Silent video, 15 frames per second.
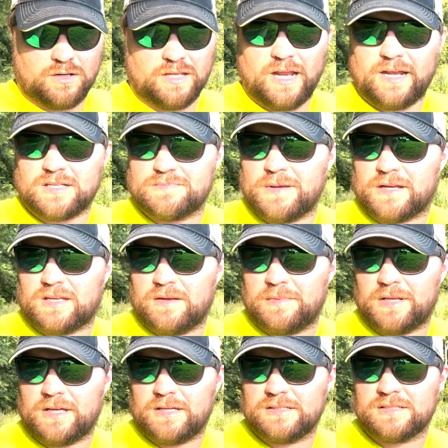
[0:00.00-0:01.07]
than I expected
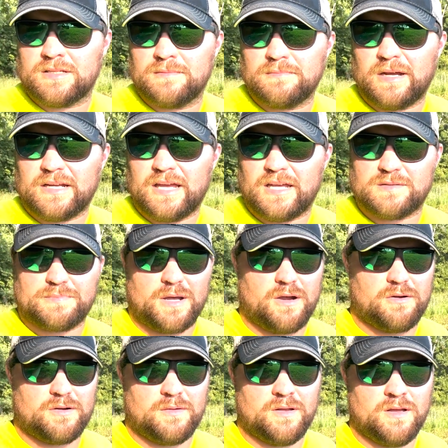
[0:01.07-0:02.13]
because my
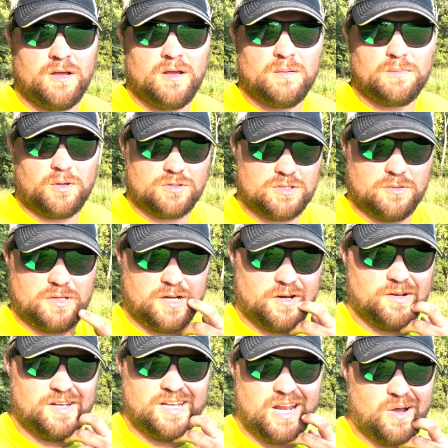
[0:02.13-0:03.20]
gas-powered postal
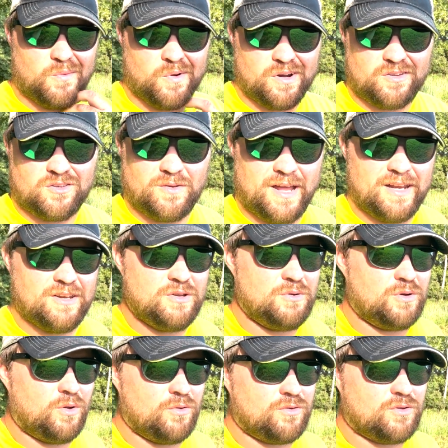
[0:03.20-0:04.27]
digger did not work, so I had to do
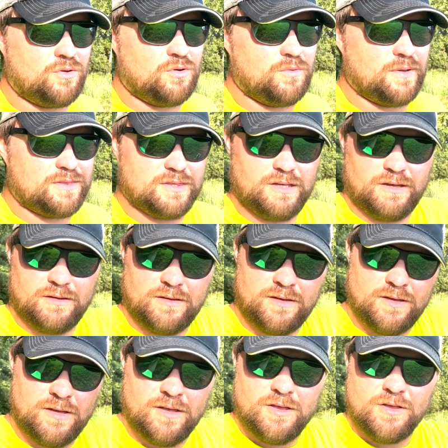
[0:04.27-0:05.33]
it old school with the
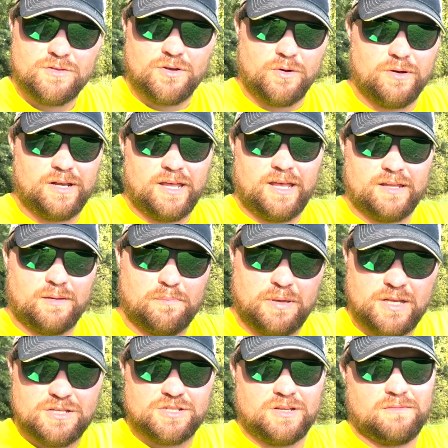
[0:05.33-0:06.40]
throw it in and
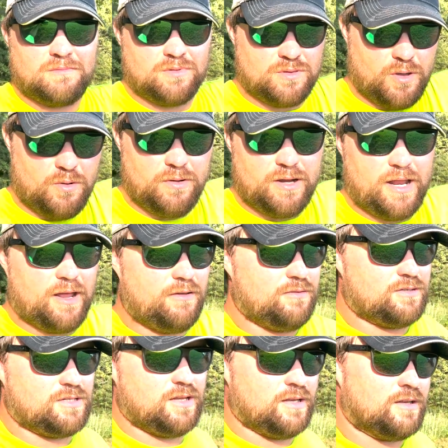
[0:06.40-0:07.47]
pinch it and throw it
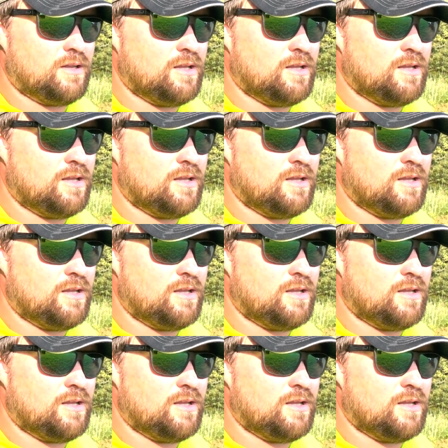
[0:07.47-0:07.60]
out. And